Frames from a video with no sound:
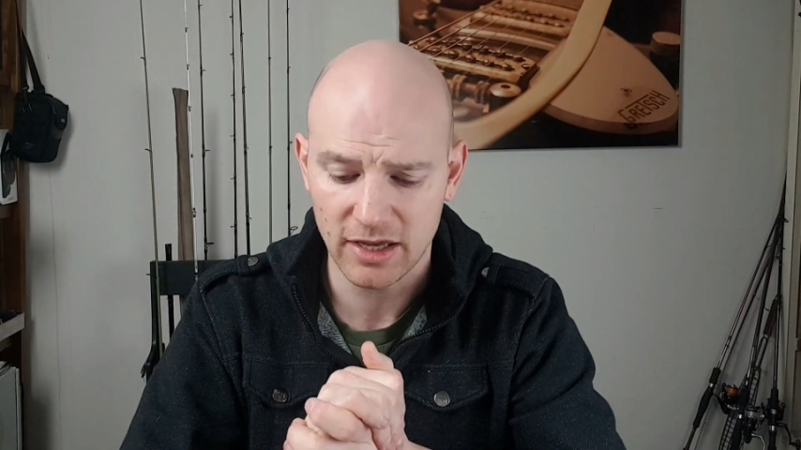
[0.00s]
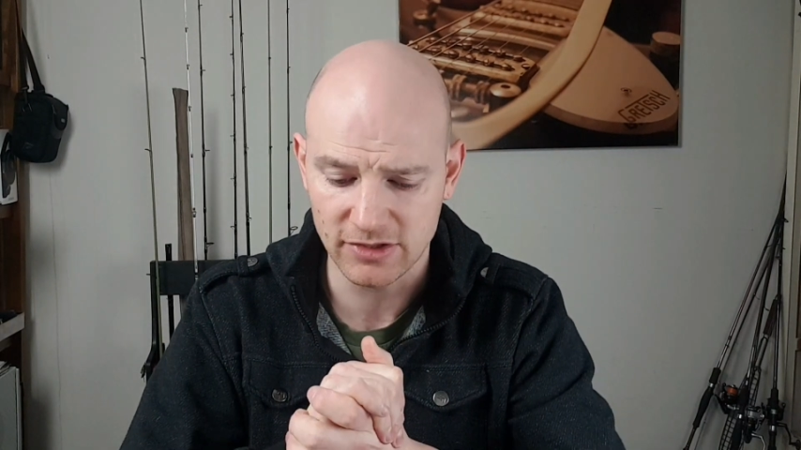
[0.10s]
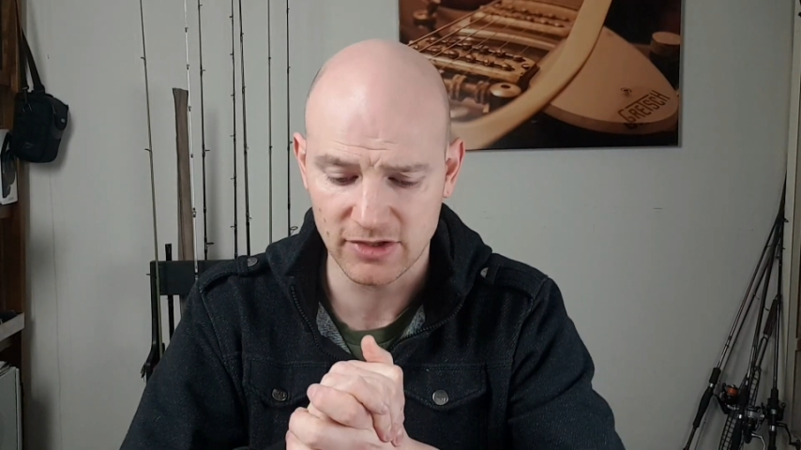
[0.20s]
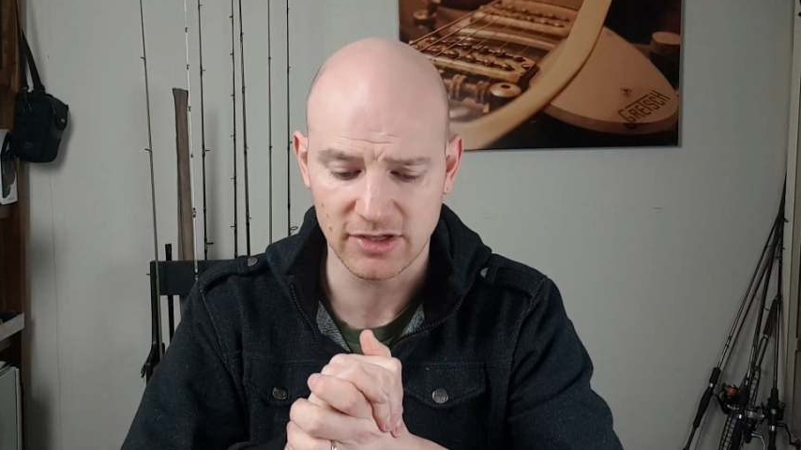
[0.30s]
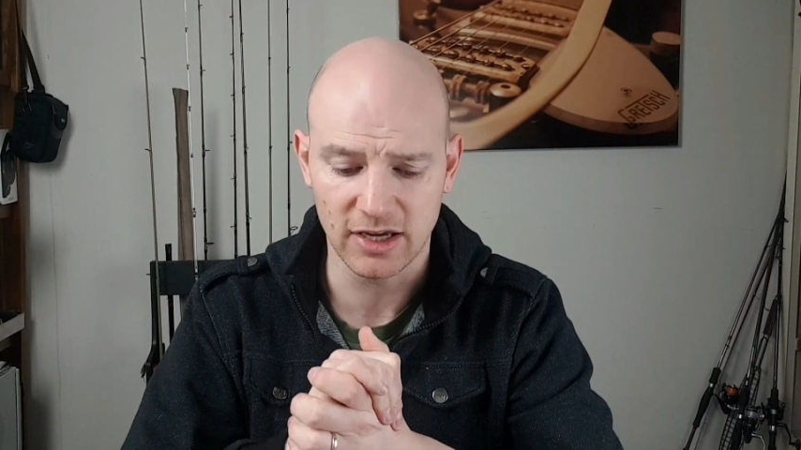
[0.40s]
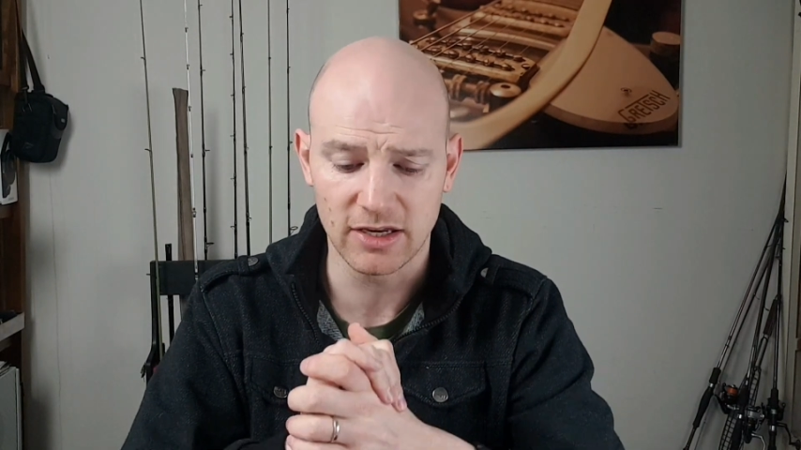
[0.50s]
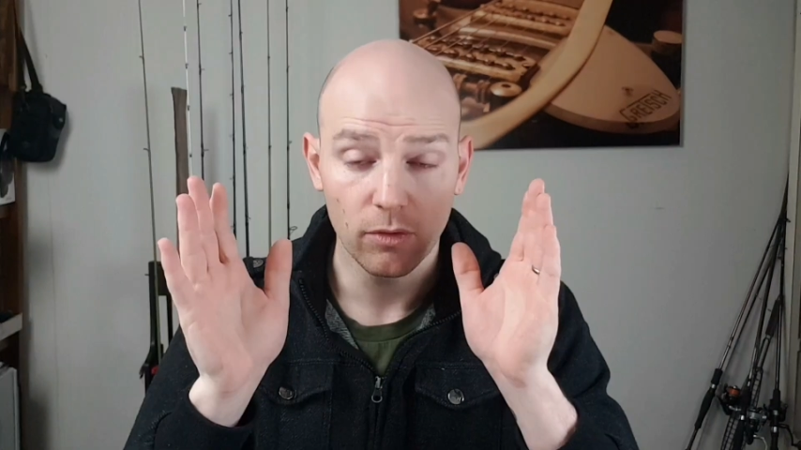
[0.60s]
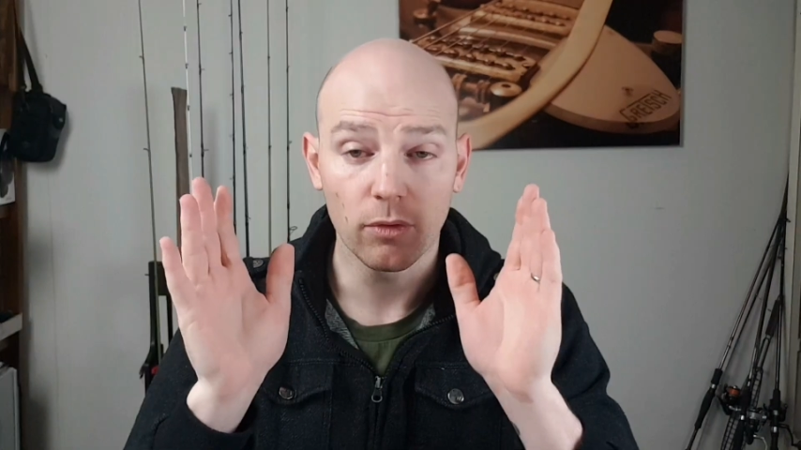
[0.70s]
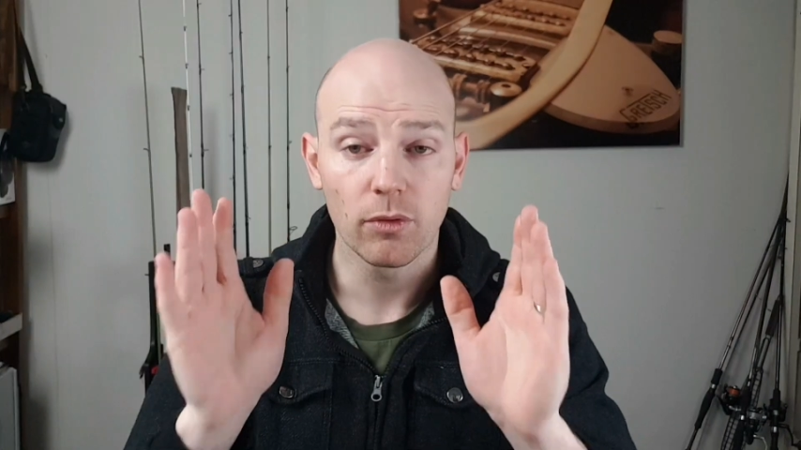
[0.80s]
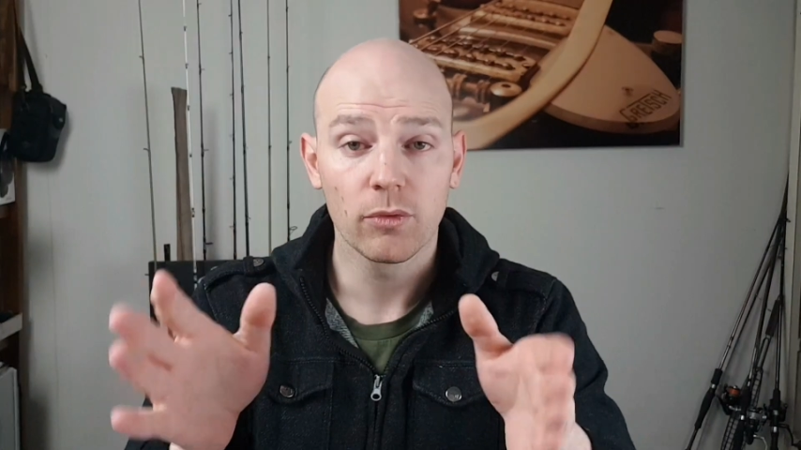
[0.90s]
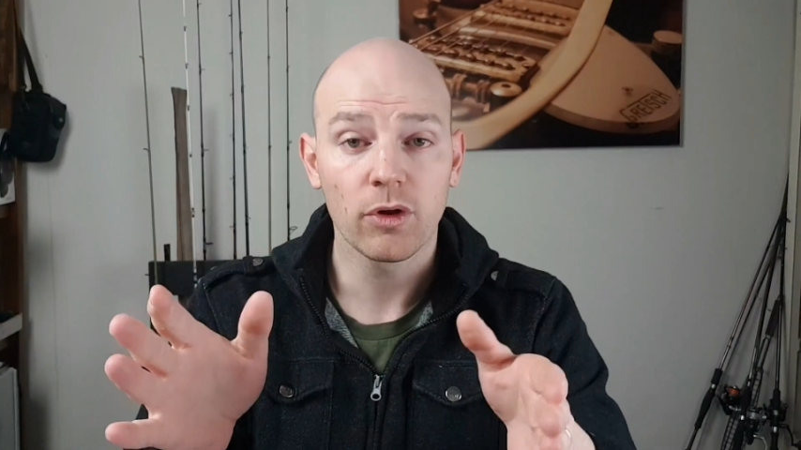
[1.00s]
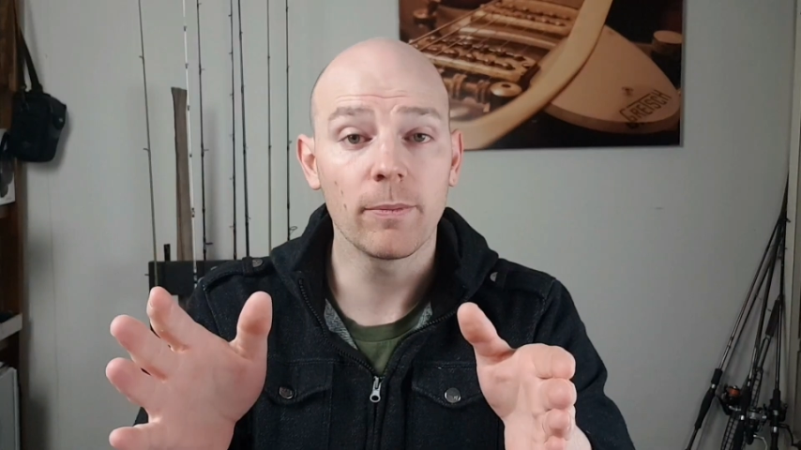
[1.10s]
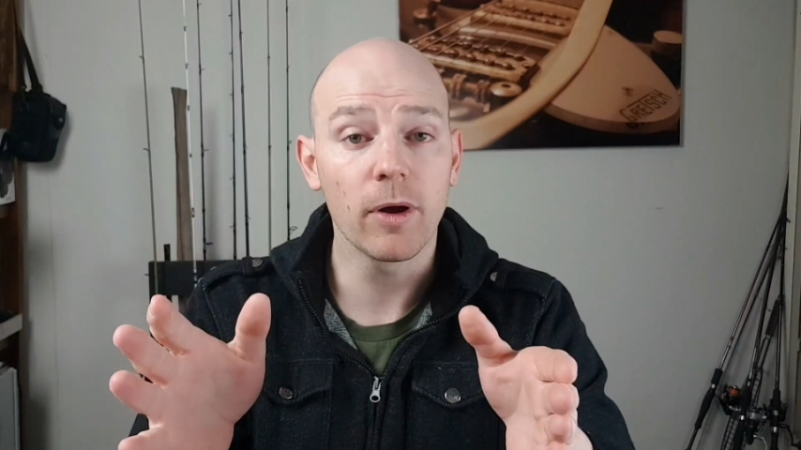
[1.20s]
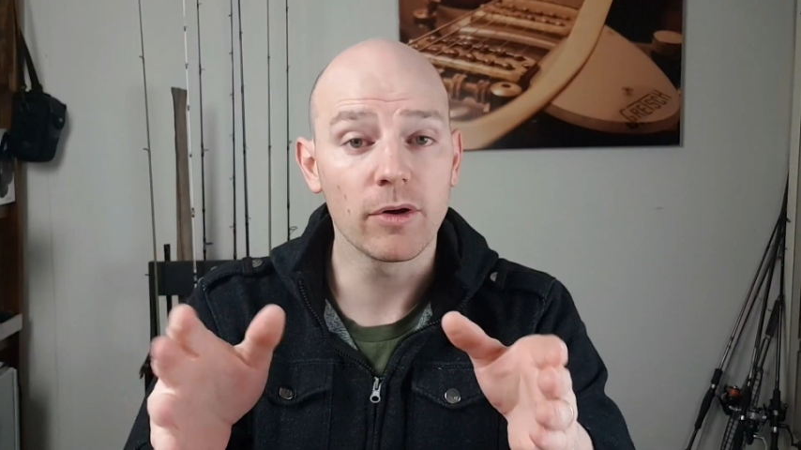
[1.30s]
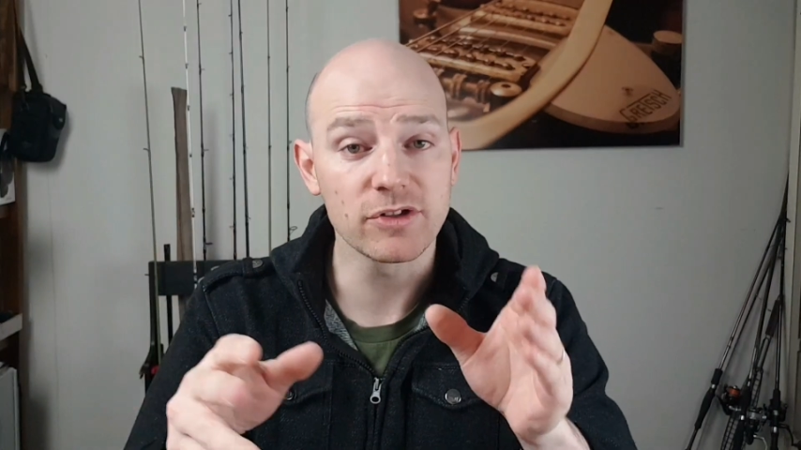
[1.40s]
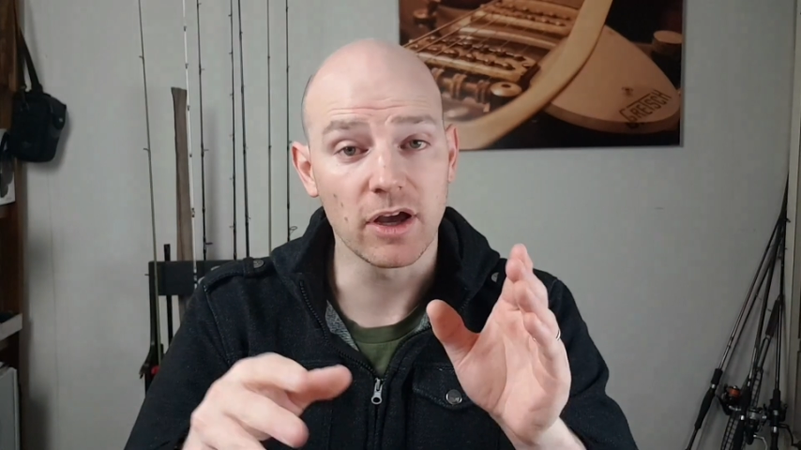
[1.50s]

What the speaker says: As I said, combos